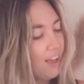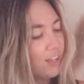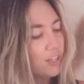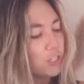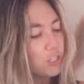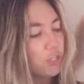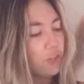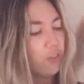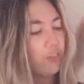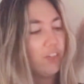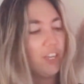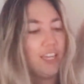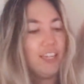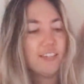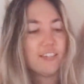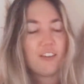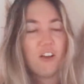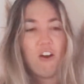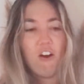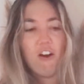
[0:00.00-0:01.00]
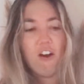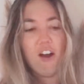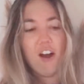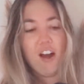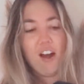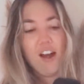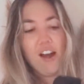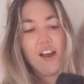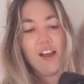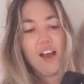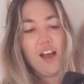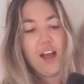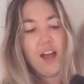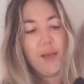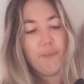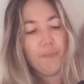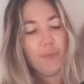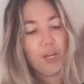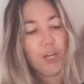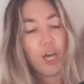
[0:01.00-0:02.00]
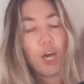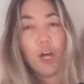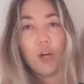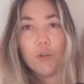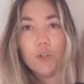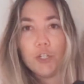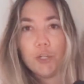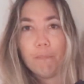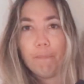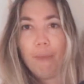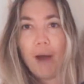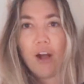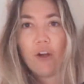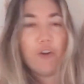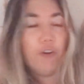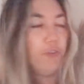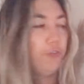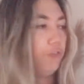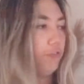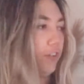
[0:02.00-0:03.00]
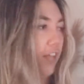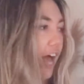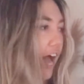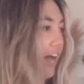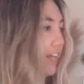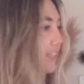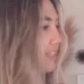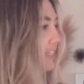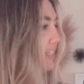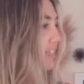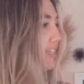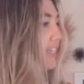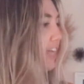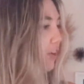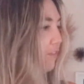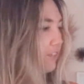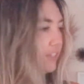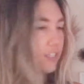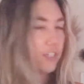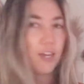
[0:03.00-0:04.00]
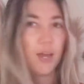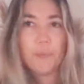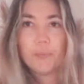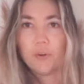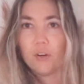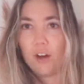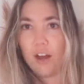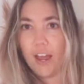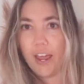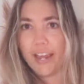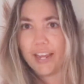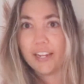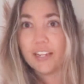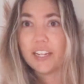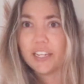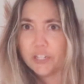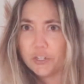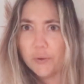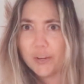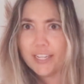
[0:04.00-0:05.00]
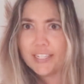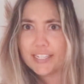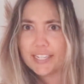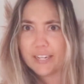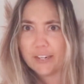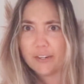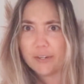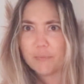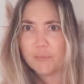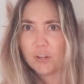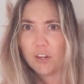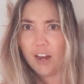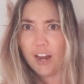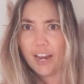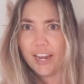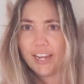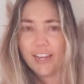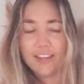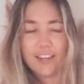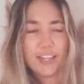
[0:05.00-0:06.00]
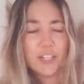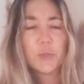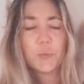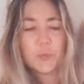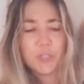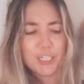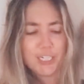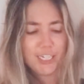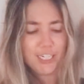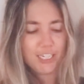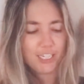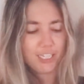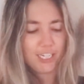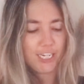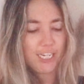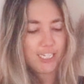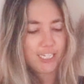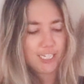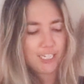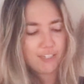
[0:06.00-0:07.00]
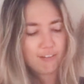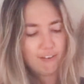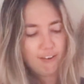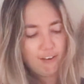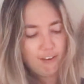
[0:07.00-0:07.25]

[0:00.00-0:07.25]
So these are Coach buckle flats. Dalvin, stop crying. Can you guys hear him crying? It's ridiculous.